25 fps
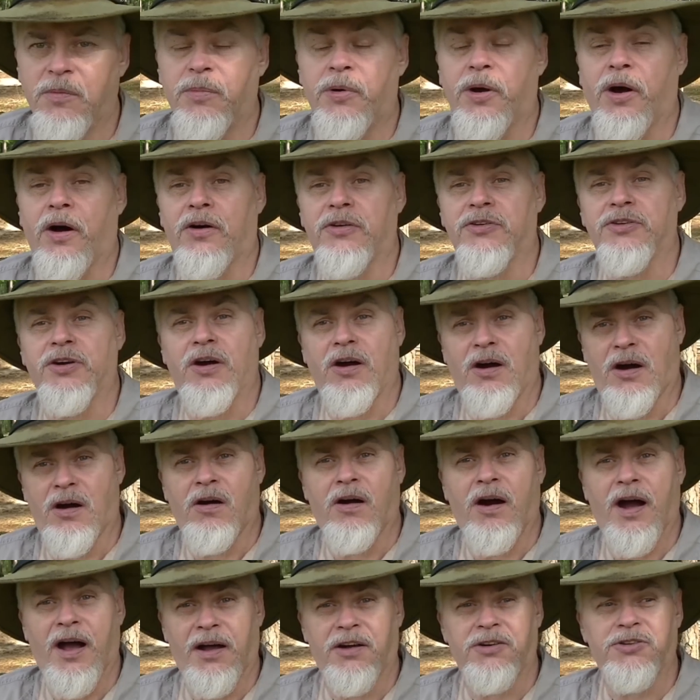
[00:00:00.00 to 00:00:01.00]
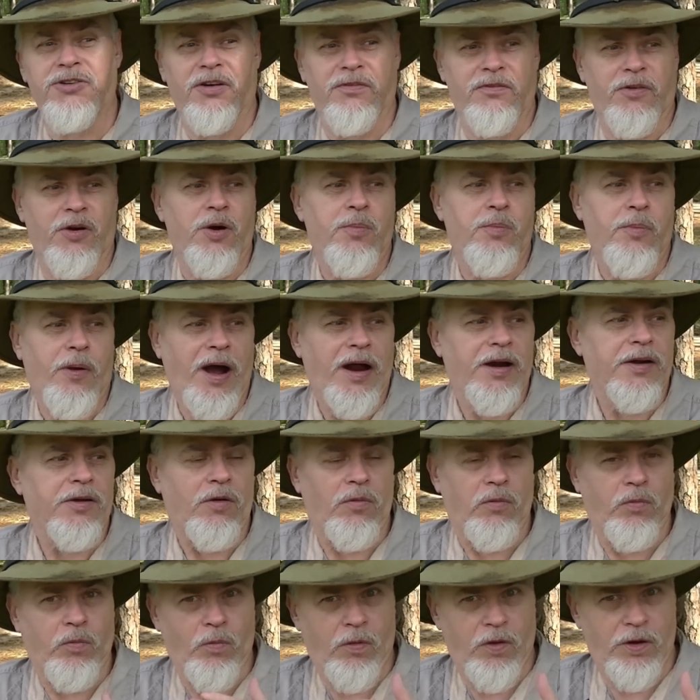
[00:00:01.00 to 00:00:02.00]
because they are actually very
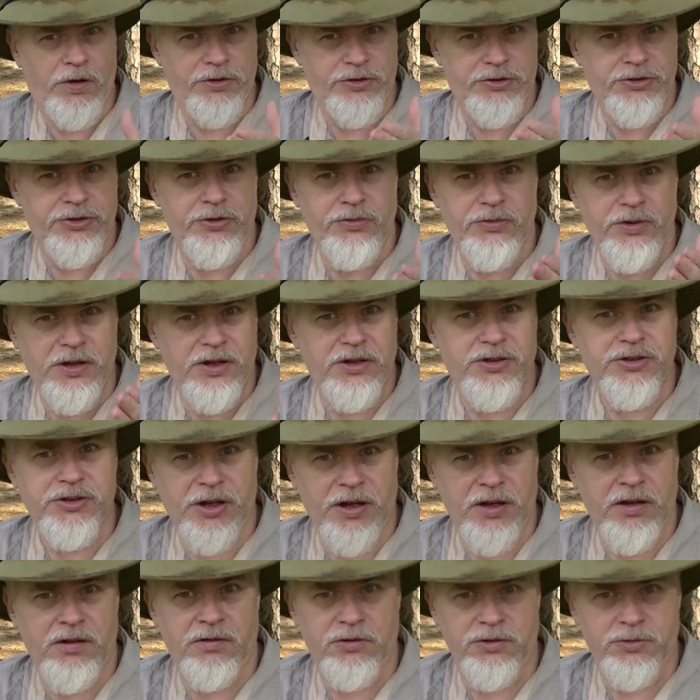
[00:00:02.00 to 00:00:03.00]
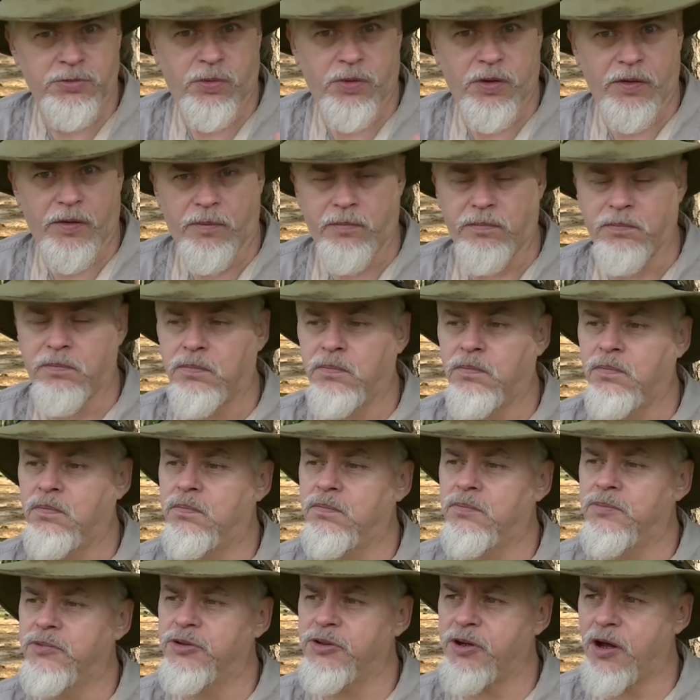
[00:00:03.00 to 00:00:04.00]
practical once you get skills with them.
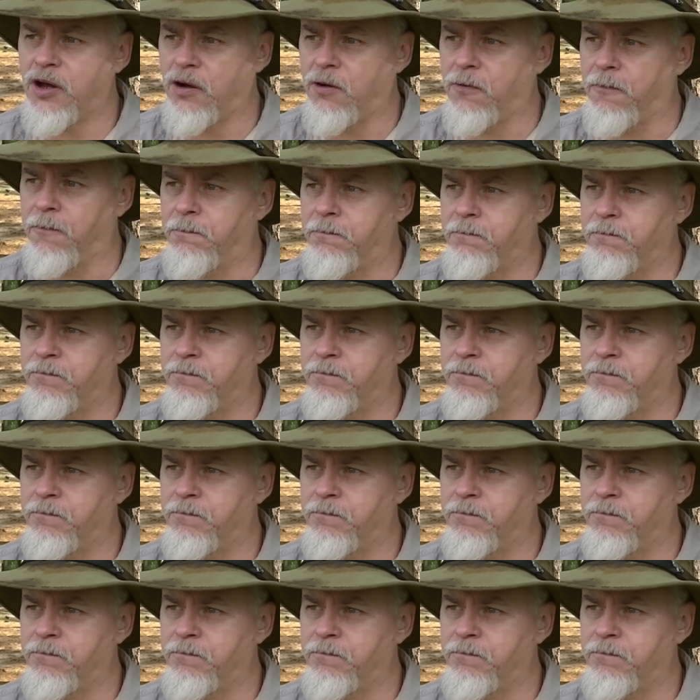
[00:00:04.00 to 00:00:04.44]
So,